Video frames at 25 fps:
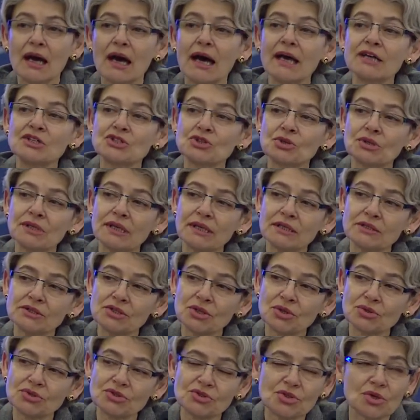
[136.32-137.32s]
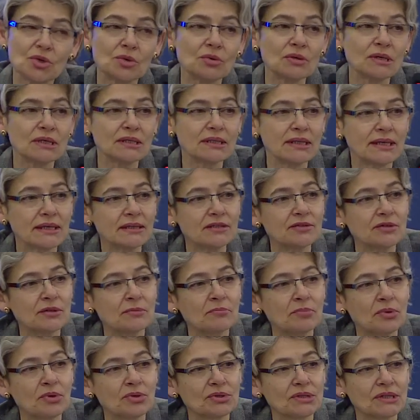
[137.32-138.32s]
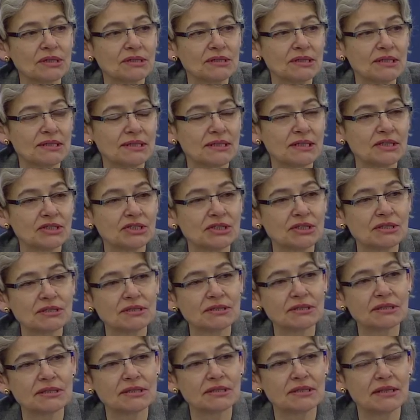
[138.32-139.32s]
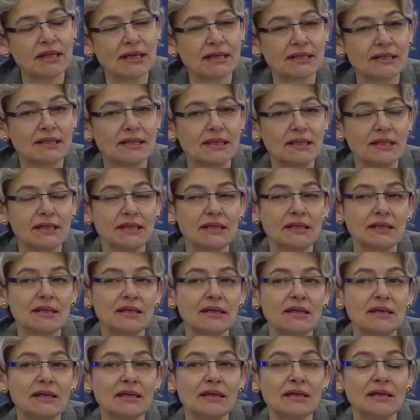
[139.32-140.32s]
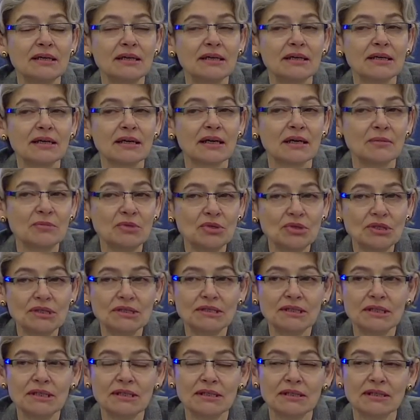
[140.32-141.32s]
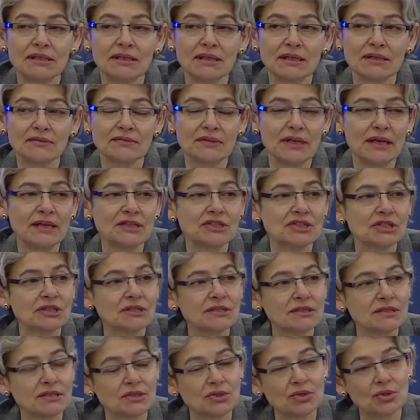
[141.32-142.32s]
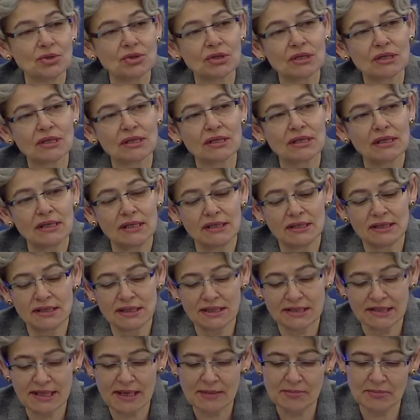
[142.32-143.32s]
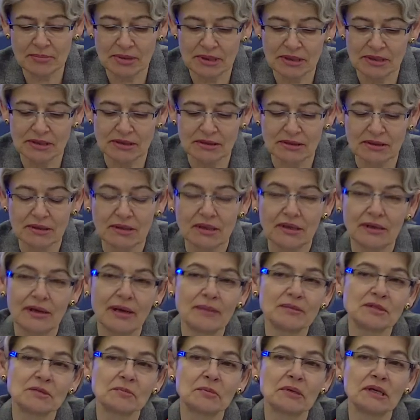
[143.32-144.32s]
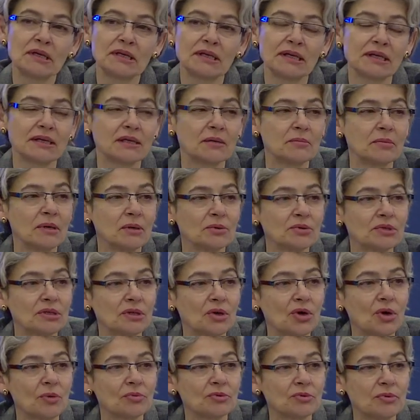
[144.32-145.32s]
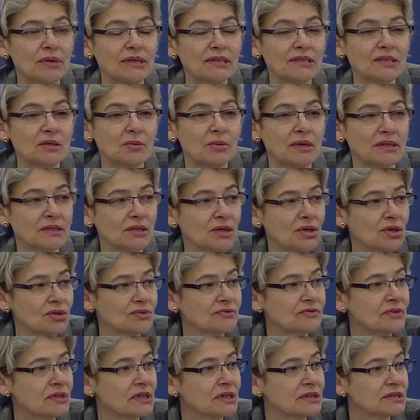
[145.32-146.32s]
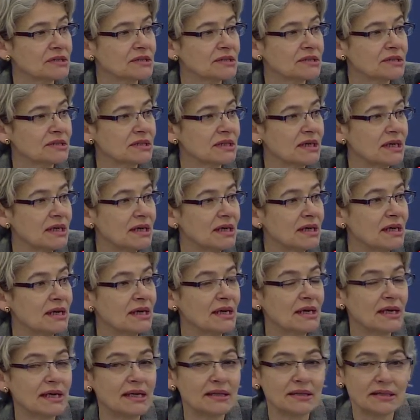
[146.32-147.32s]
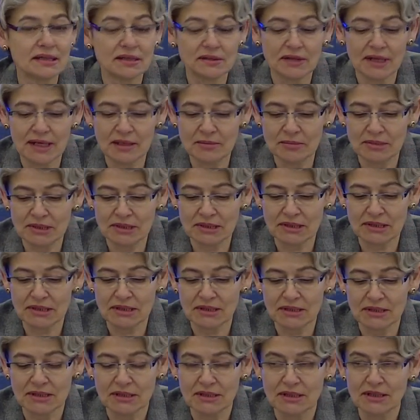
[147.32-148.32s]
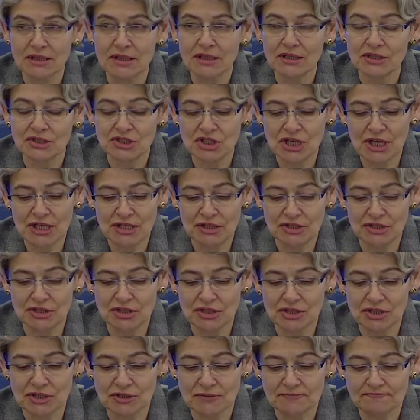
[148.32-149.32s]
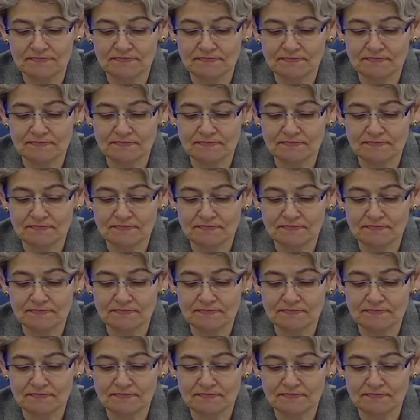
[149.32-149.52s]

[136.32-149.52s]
I should also another important decisions that the Community of Nations took in December. I'm speaking about the COP21 conference and the climate change.